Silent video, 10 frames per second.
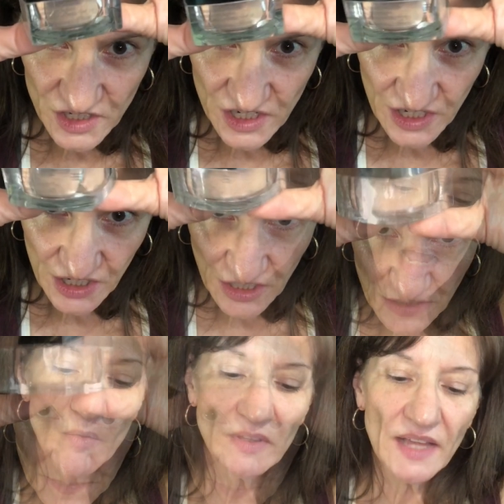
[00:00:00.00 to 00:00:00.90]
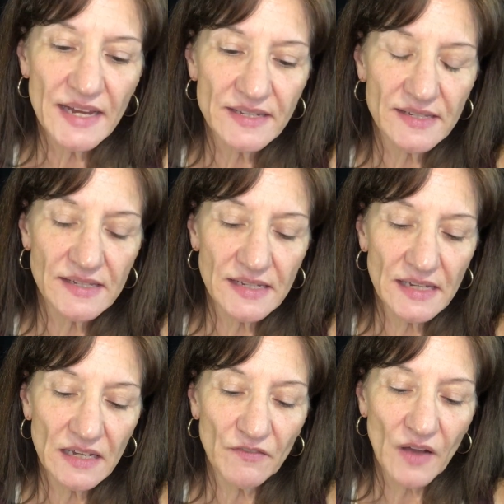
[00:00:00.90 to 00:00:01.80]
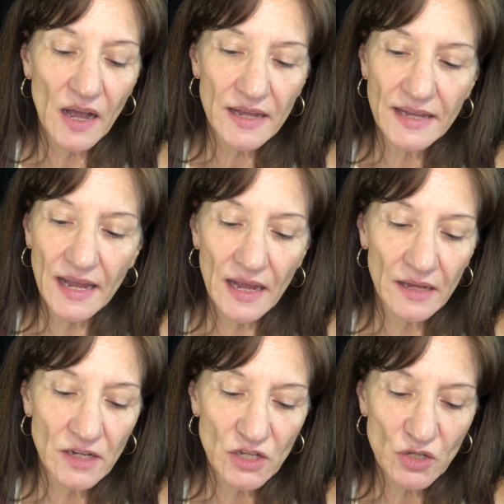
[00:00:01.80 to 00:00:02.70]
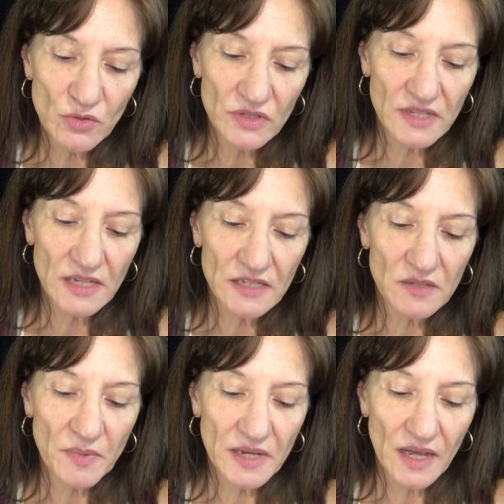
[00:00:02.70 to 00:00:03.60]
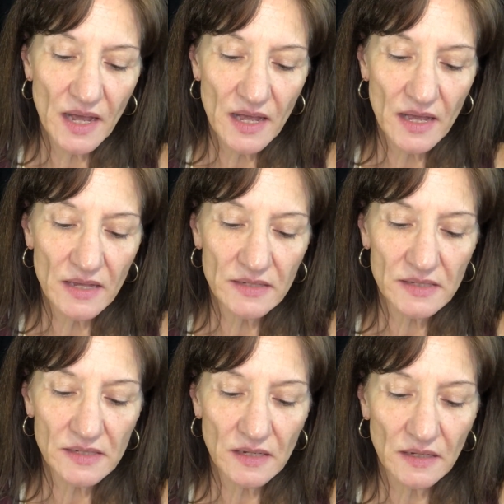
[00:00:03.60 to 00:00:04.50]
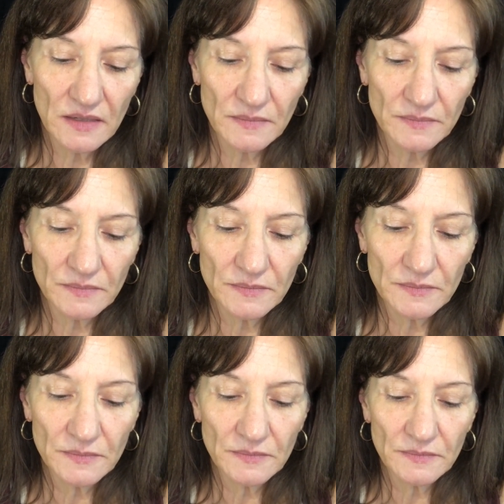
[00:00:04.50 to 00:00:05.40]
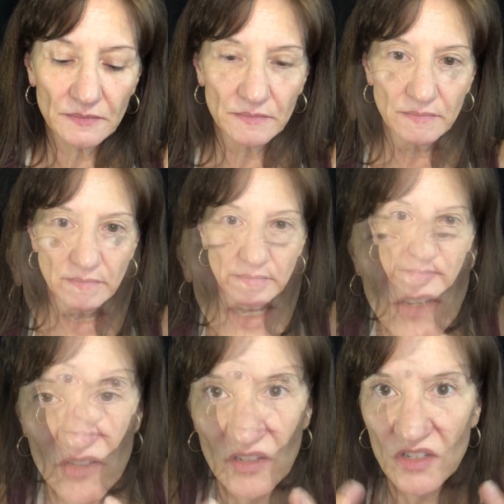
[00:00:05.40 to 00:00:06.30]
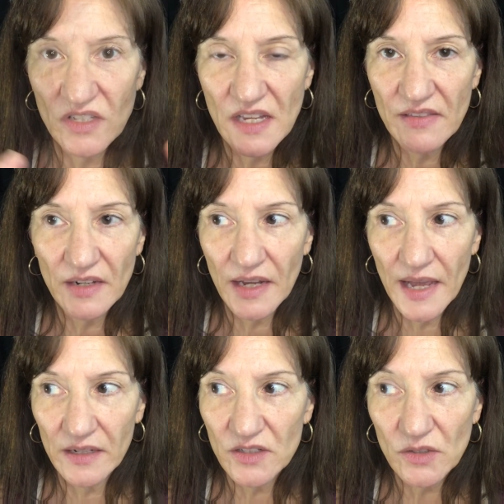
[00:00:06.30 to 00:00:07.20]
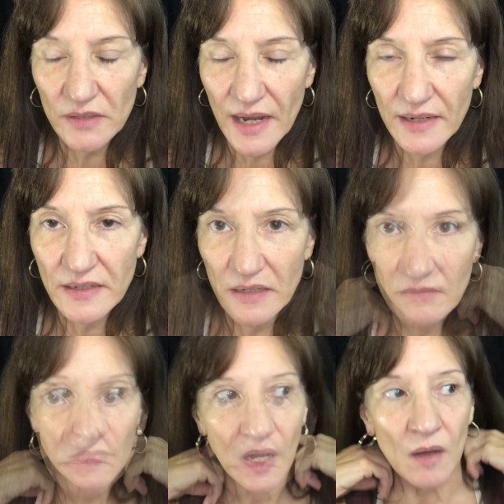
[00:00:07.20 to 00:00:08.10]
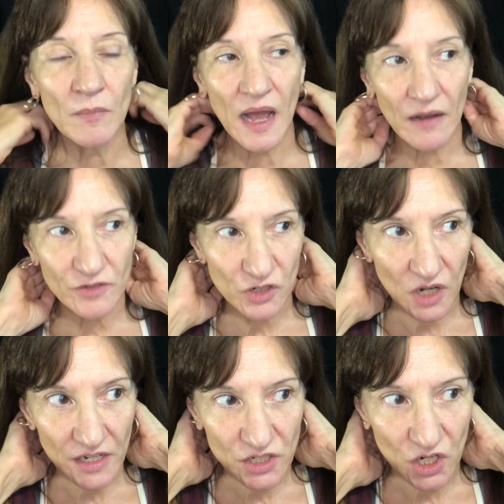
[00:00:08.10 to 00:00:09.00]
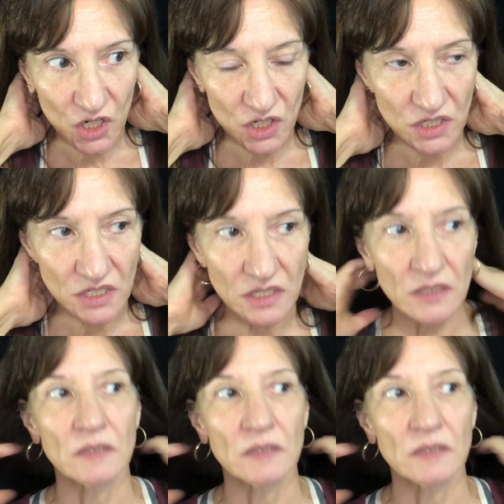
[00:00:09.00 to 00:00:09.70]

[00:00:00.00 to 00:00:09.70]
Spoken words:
here. I would like to see if I can use this because I used to just think that I had adult acne. After I turned